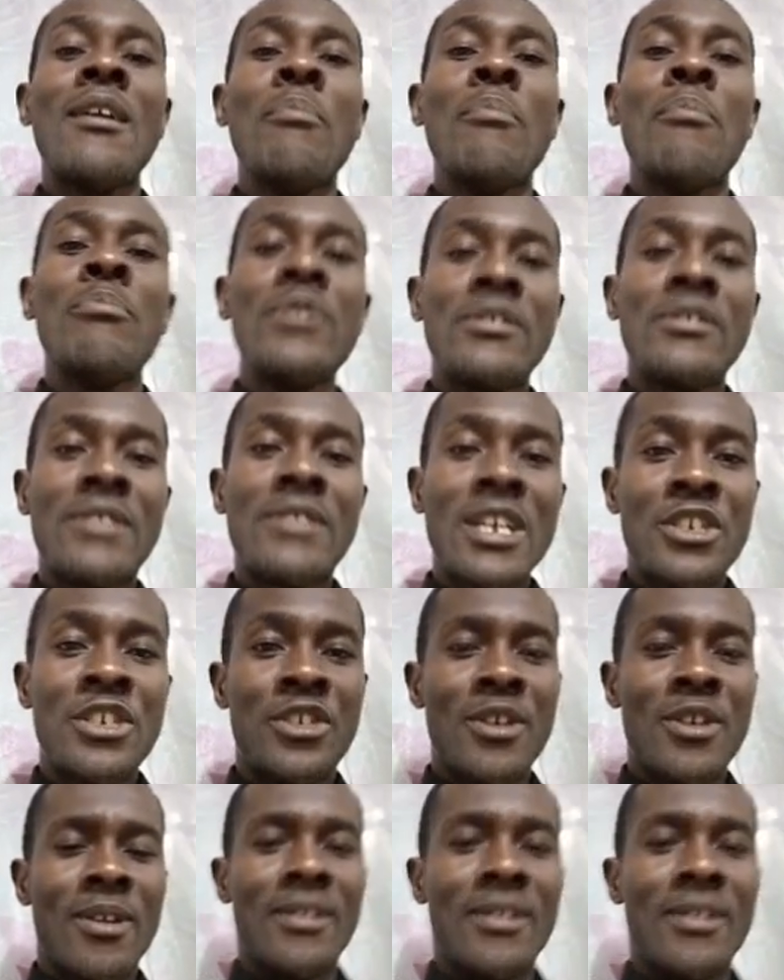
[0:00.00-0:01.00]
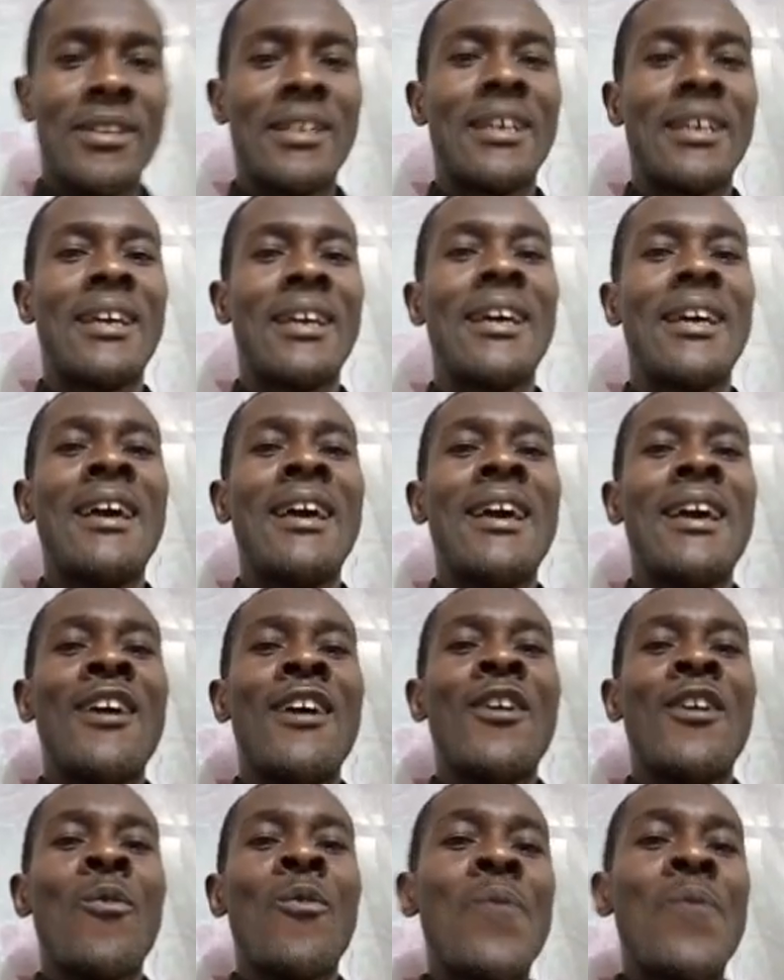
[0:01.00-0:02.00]
which
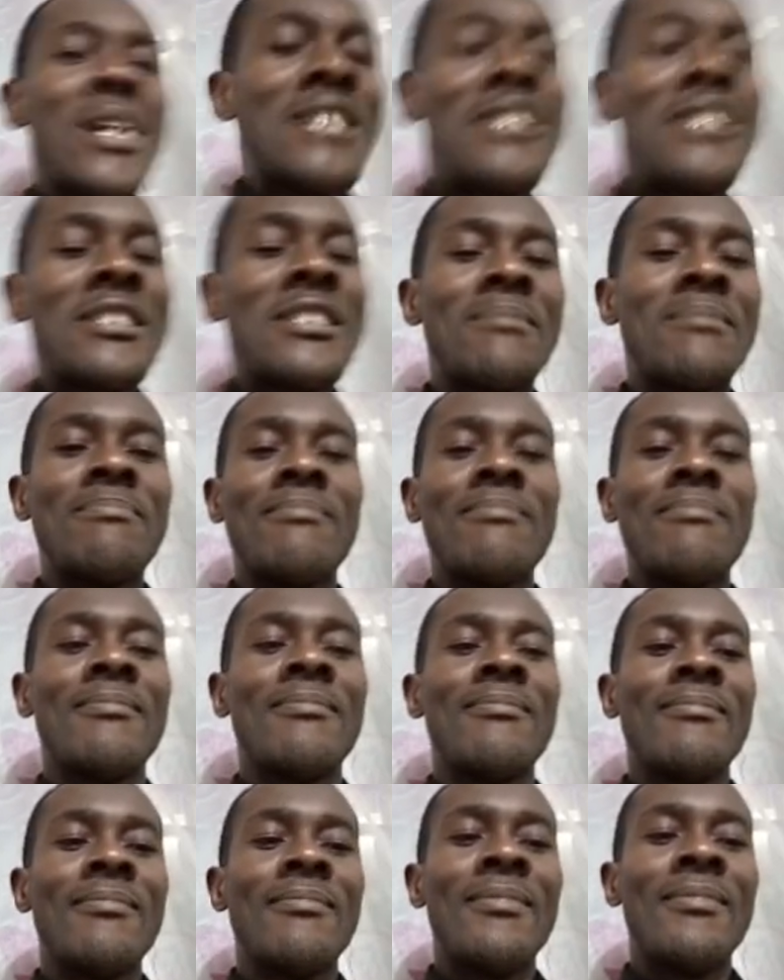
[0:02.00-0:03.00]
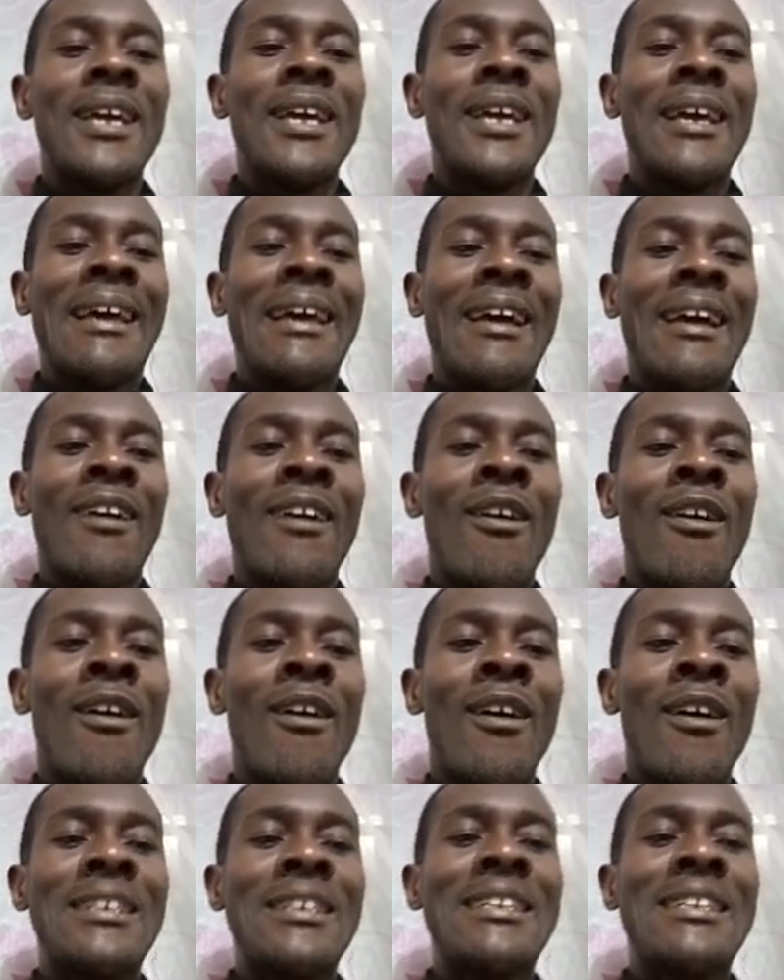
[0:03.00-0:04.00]
on the disadvantaged
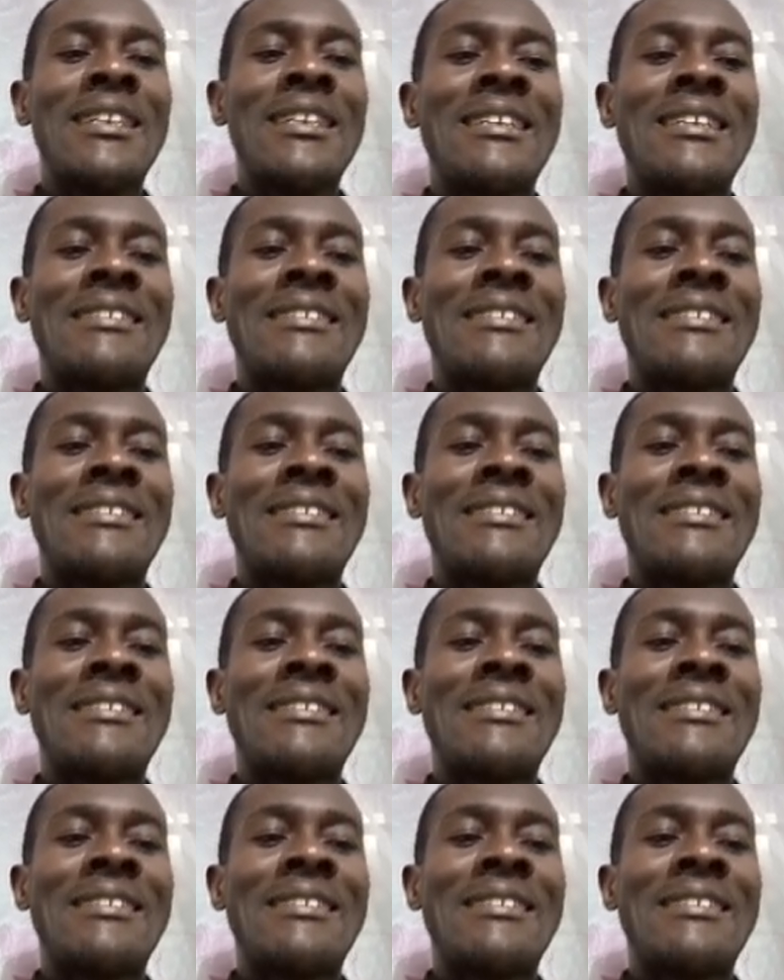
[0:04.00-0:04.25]
aspect